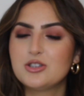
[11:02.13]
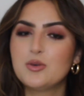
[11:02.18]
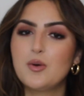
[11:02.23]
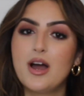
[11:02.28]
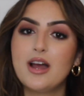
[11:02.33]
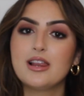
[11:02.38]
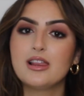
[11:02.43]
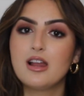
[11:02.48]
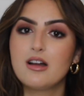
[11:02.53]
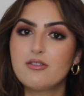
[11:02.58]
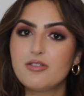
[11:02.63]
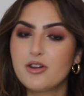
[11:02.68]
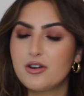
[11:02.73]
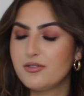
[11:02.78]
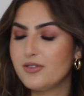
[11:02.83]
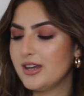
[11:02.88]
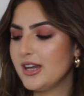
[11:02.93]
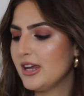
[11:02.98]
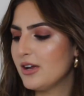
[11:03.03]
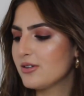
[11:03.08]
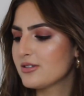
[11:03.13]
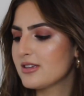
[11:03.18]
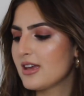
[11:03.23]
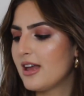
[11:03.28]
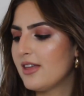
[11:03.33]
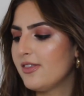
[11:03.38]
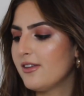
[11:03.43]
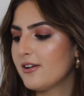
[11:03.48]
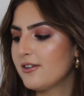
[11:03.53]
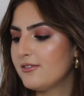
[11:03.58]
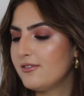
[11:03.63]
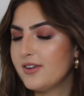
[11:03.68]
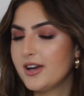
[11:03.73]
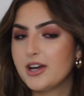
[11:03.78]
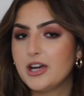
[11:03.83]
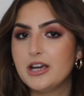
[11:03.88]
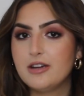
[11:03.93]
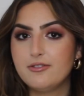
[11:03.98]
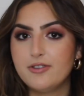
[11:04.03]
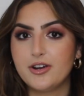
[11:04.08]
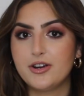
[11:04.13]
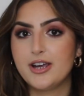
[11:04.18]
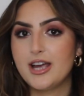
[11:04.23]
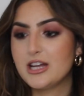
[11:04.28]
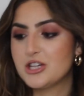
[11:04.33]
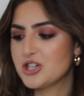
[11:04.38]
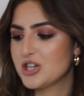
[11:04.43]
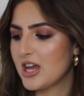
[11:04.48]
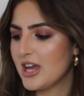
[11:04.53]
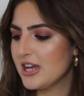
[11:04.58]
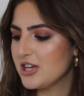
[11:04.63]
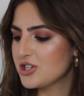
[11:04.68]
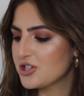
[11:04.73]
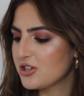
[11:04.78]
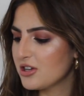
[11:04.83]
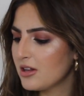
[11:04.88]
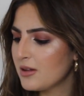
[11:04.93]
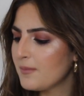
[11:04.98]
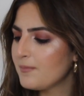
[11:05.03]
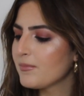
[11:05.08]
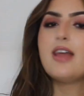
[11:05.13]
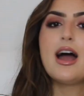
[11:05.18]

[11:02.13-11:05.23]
too. I love their videos and they're very, very educational.